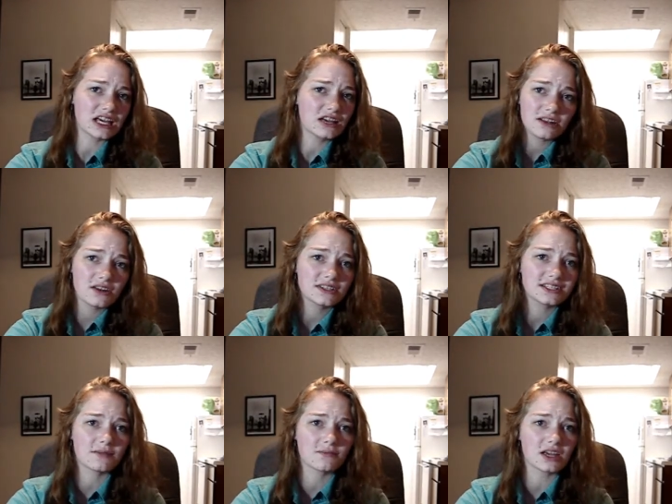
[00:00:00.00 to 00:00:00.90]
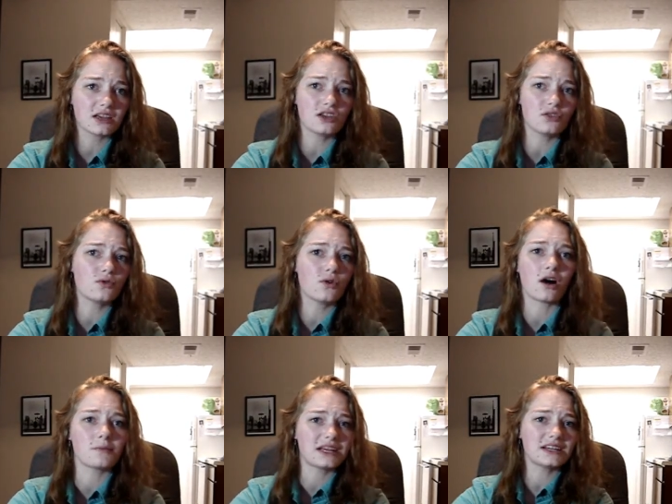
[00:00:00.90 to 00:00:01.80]
even if it's something you
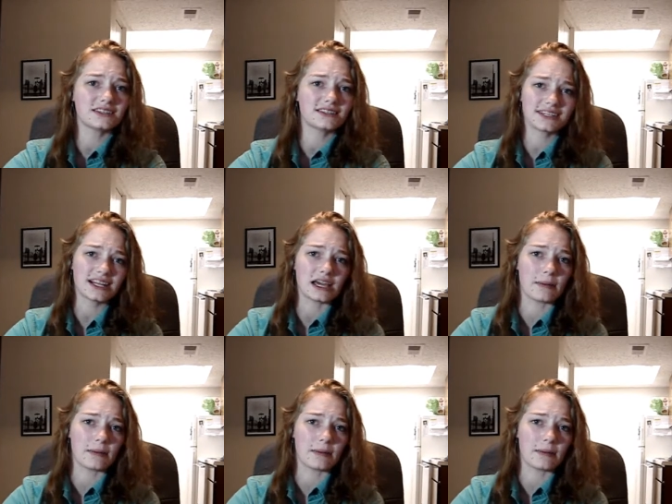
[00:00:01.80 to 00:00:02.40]
are being silly